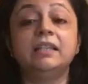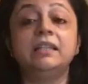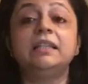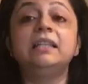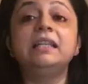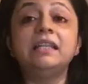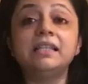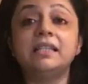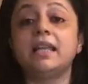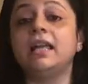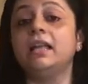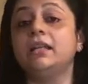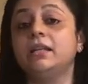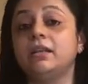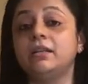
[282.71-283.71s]
These
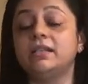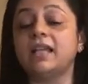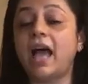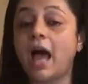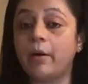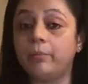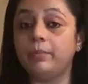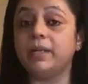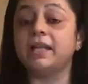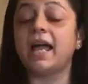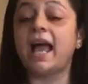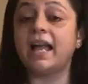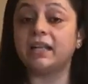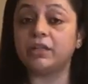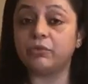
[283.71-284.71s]
areas have been
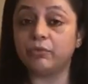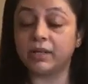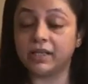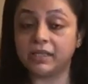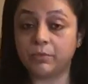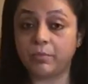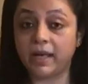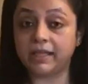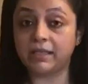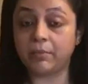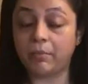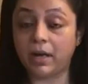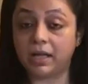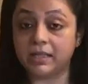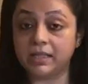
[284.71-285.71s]
addressed by the
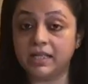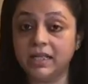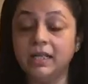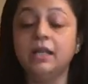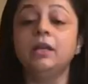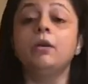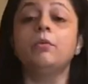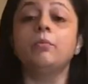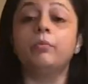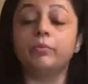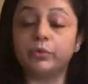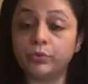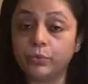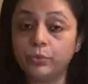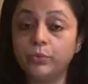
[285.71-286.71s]
party
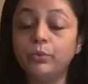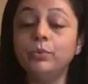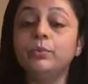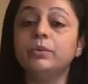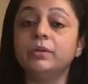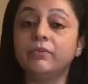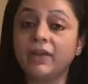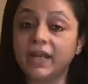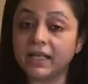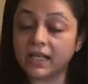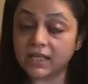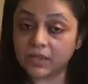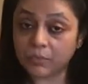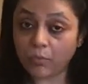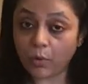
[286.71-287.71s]
through
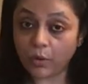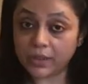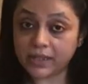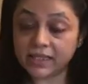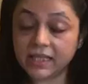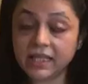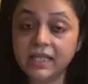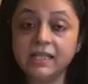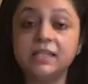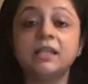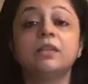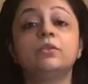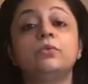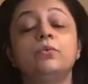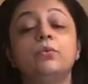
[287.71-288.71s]
various policies,
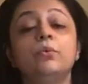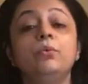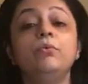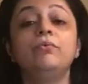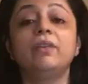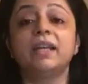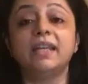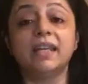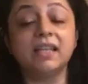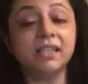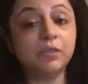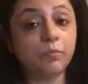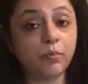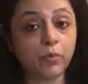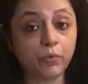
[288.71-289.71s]
through
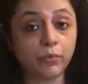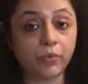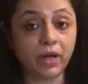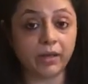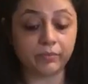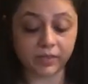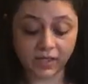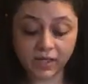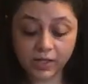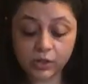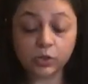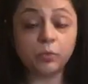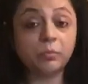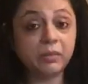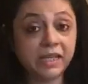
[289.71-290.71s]
various programs.
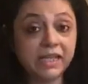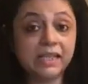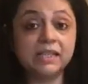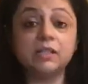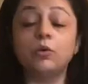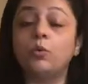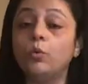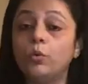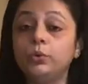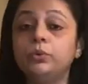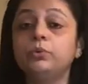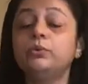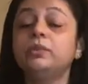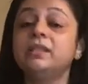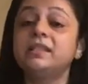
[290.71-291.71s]
So please go
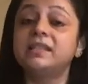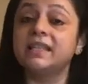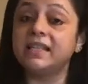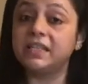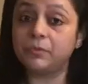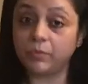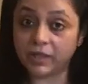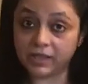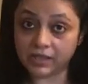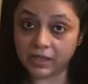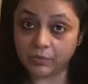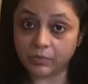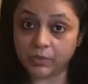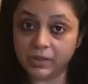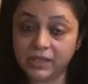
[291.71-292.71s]
through the 6
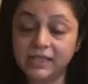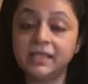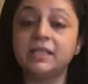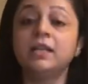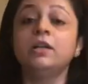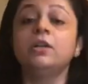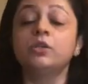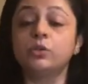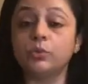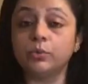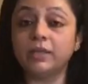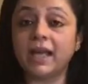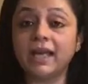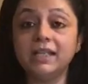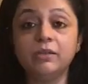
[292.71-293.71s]
principles so
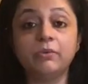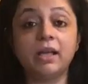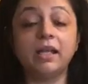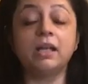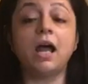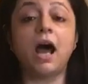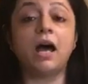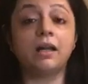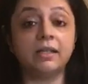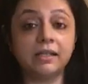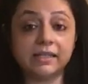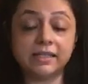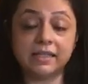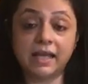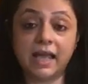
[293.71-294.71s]
that you can
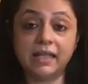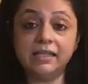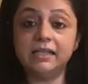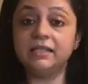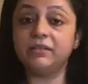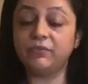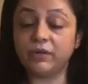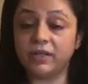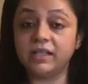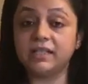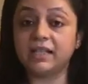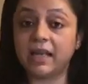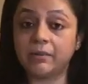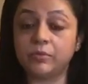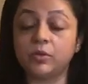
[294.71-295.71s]
understand different
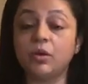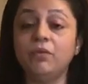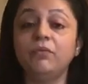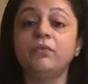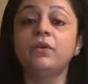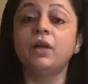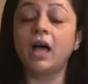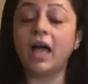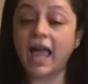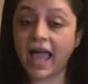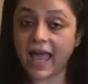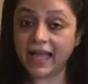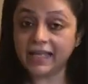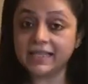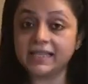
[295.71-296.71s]
types of
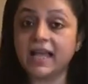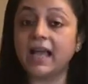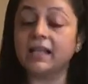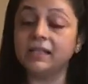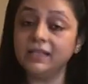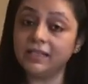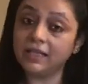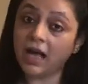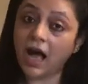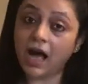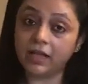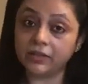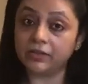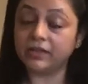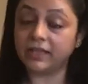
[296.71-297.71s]
acts and
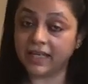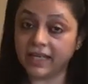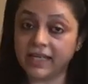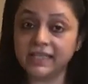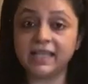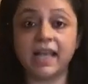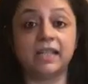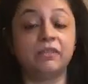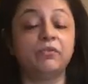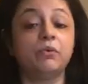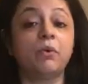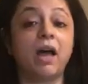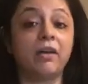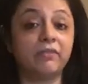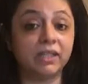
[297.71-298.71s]
other things, and if you
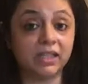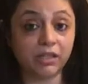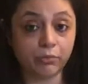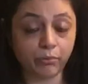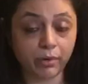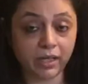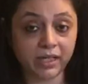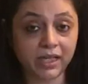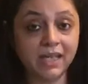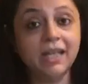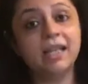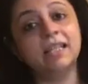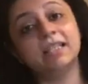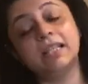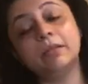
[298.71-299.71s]
have any query,
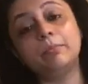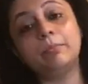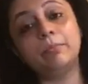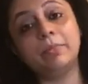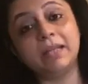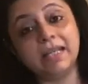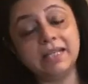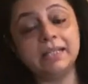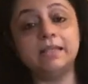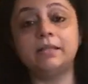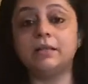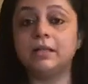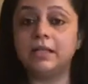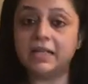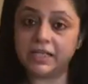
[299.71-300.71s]
then please
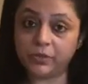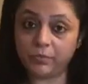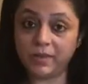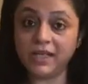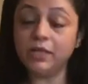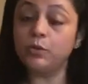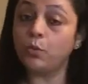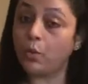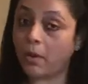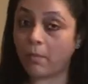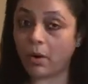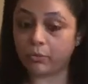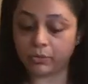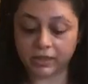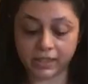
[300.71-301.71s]
let me know
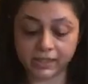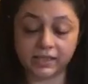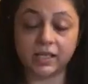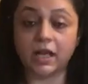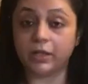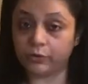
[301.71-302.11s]
about this.